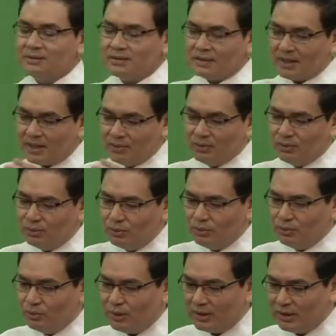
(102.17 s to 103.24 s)
sa
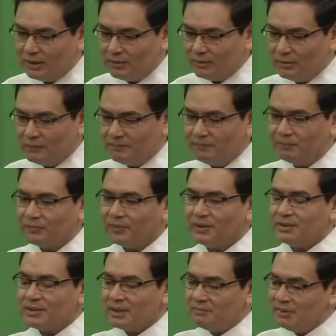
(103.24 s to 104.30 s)
kaduluduluhan nito,
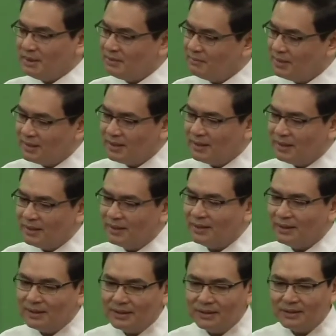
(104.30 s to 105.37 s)
sabi ng mga
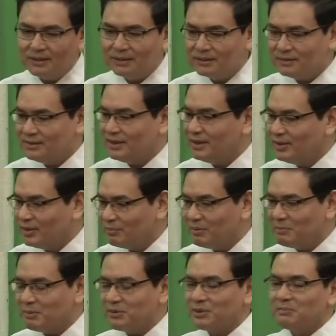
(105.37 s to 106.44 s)
Chino,
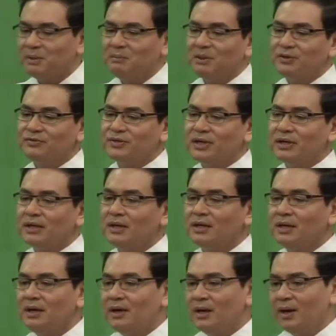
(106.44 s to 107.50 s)
People's Republic of China,
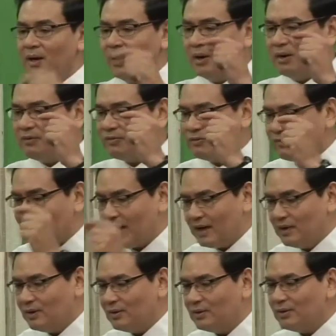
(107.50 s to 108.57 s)

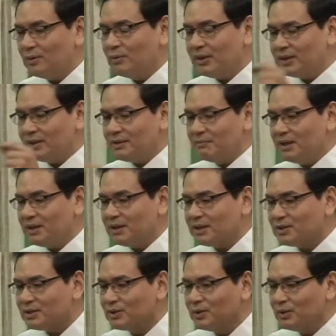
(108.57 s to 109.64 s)
follow where the
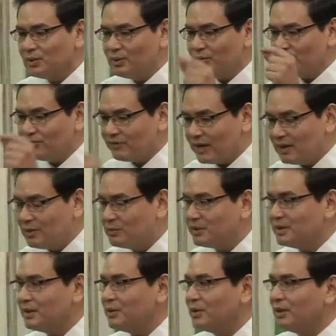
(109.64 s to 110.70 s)
Americans go, follow where
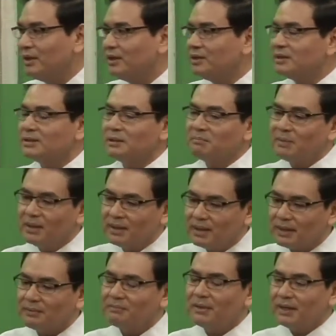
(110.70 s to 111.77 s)
the oil is,
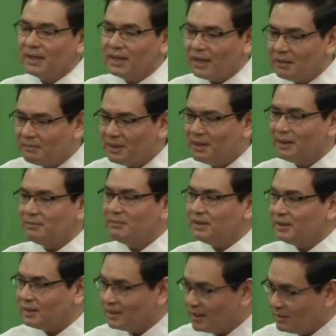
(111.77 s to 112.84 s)
sapagkat mayaman ang
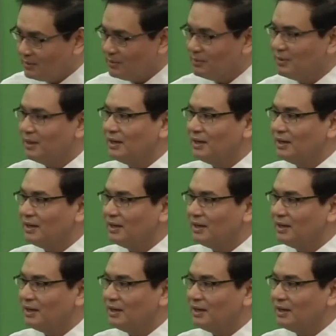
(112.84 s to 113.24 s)
Mindanao